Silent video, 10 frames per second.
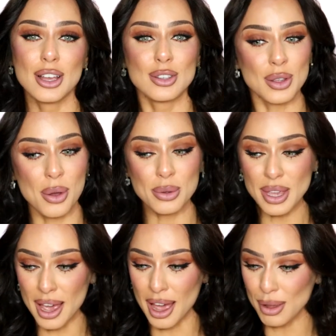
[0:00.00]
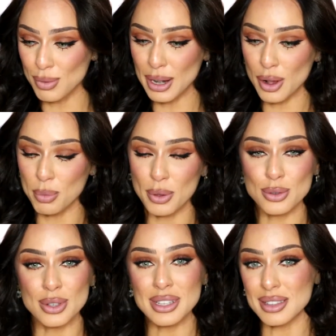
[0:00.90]
So yeah, I really hope you
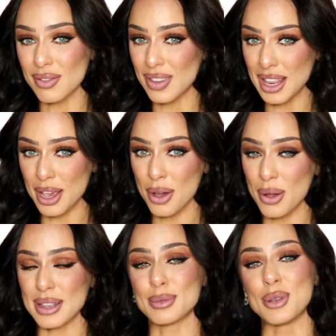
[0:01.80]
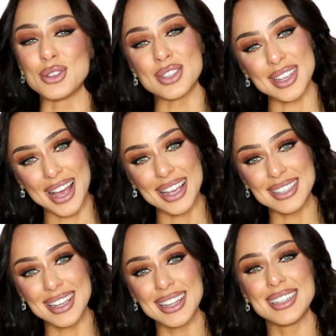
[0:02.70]
enjoyed this video as much as I
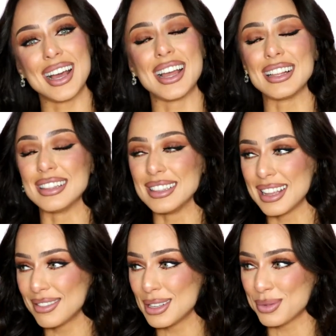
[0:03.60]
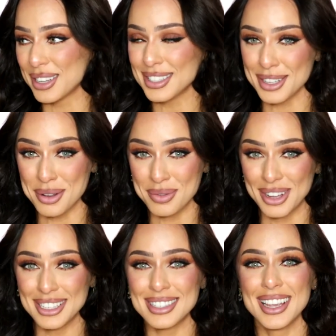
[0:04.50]
did. I love this brand so
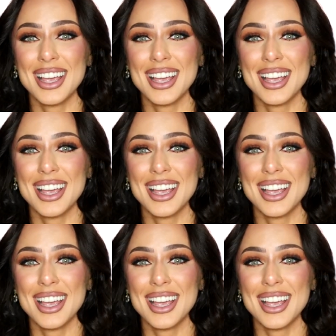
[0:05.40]
much.